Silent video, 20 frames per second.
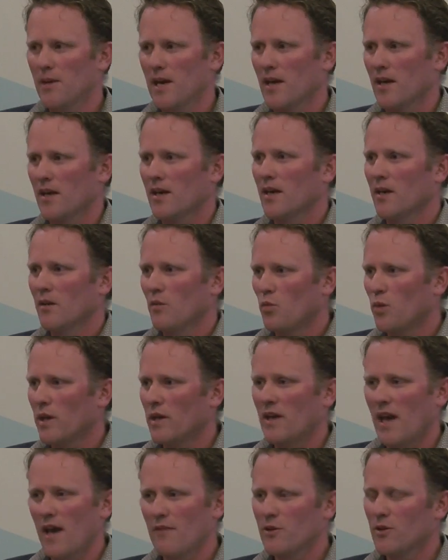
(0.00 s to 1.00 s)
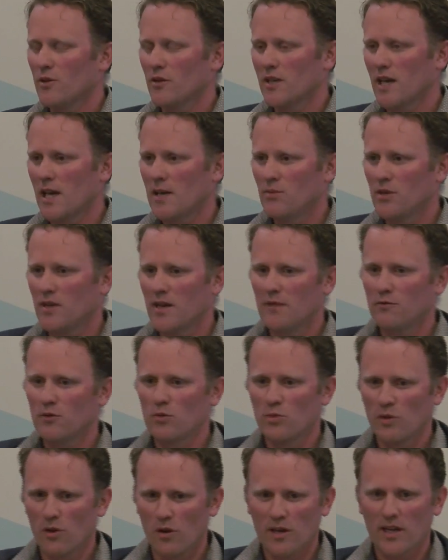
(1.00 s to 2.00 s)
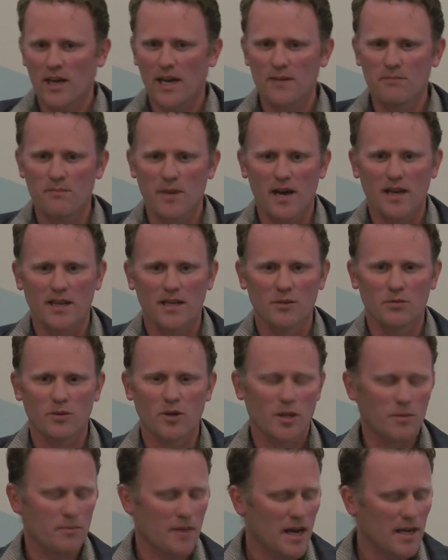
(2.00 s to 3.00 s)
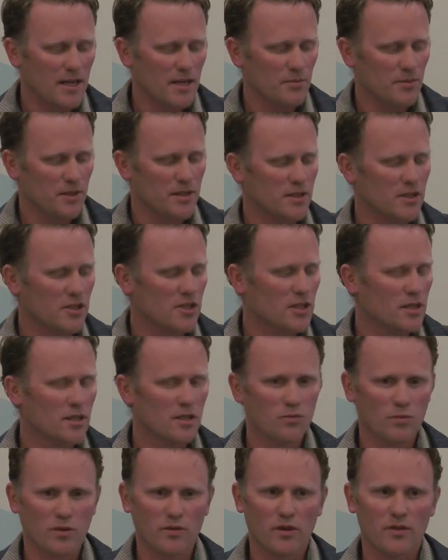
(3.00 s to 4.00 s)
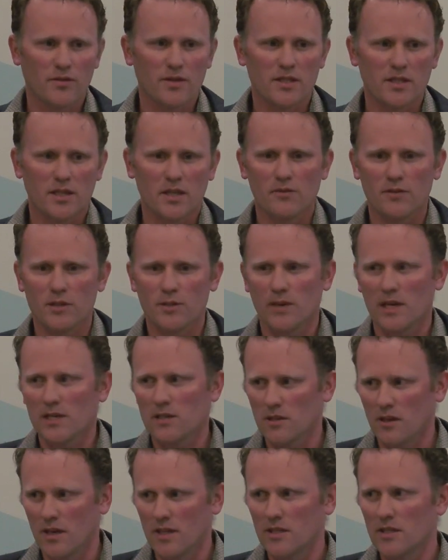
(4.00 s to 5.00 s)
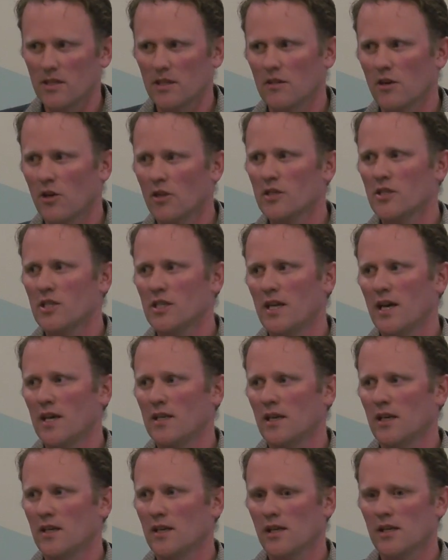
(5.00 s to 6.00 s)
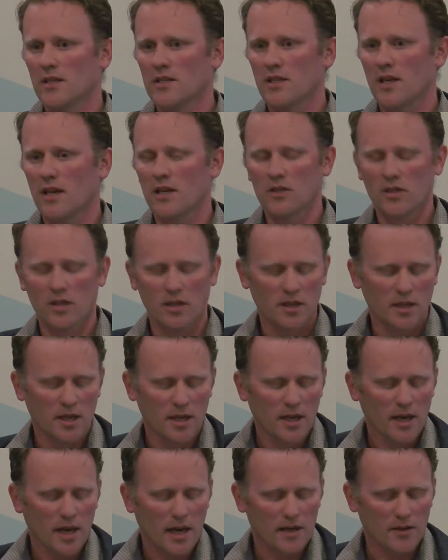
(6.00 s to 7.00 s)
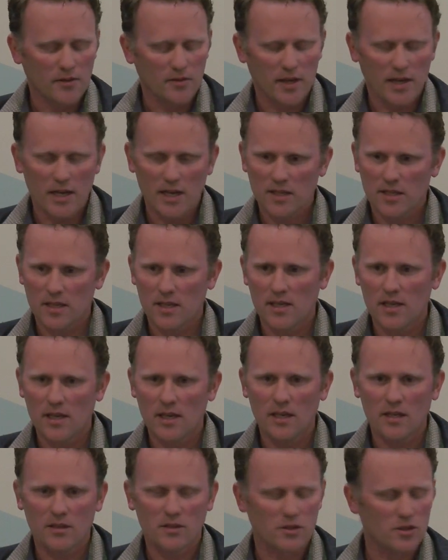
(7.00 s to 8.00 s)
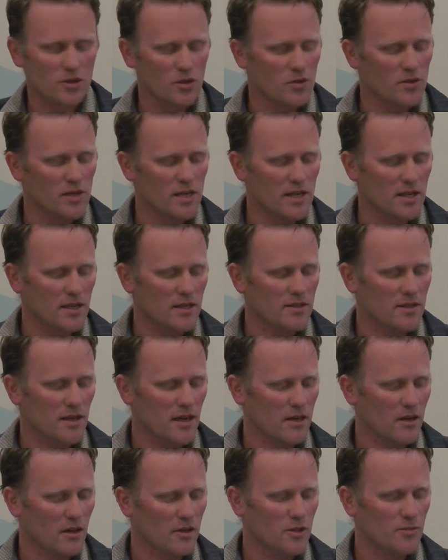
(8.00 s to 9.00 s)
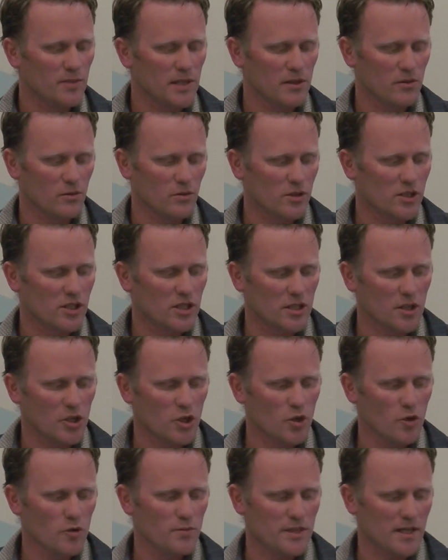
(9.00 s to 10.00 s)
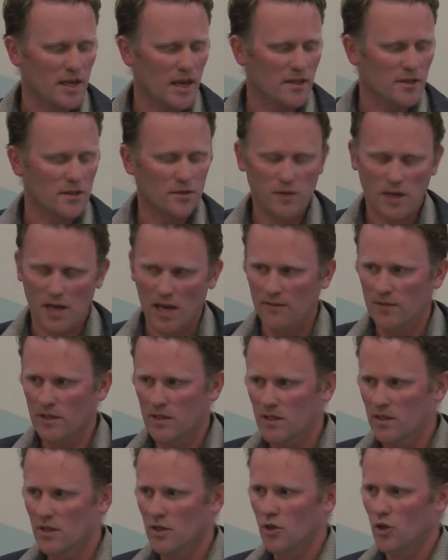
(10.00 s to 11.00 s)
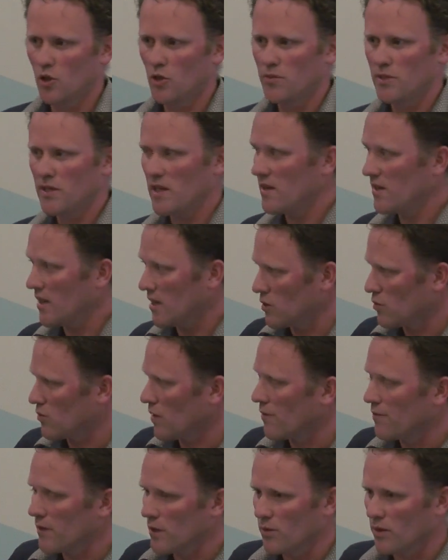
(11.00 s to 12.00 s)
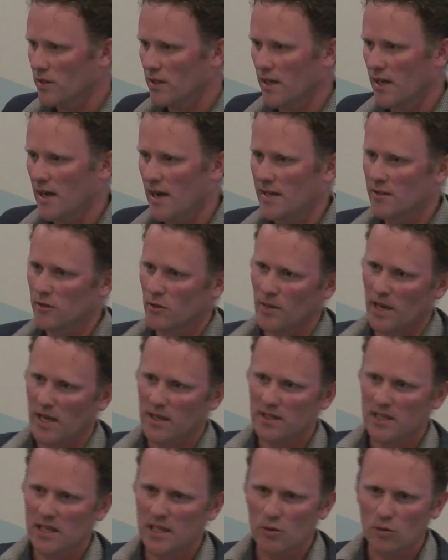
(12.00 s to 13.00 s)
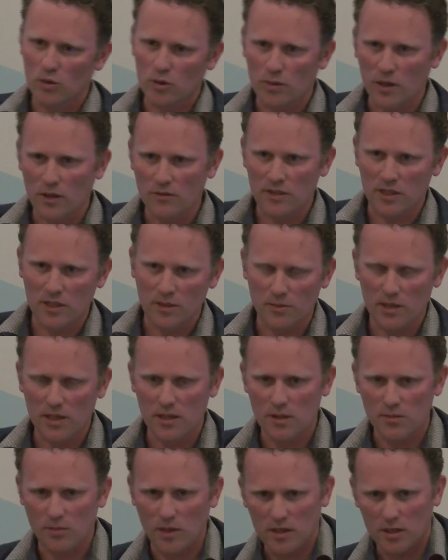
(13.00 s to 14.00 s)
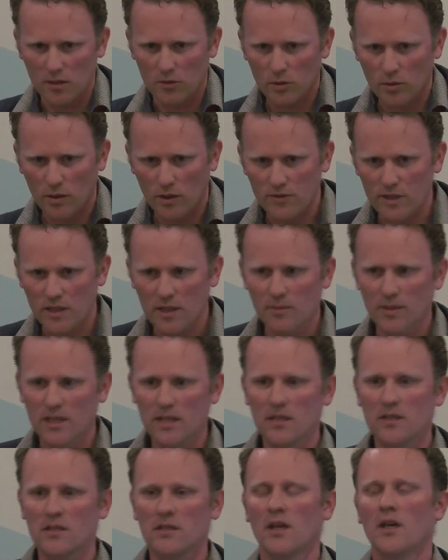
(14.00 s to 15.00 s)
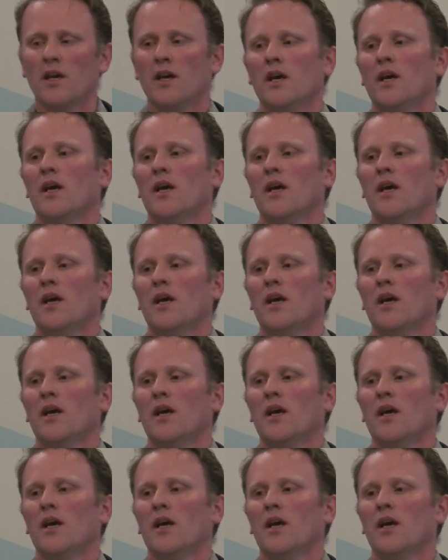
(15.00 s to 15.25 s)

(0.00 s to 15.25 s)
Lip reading: Beck, we haven't got Cape Canaveral, we've got Cape Mahia. We've got the Mahia Peninsula and we've got the Centre for Space Science Technology now down in Alexandra. And in the next year to 2 years, they're going to be launching CubeSats. If you haven't seen a CubeSat, that's roughly what they are. They're about 10 or 12 centimetres by 10 or 12 centimetres.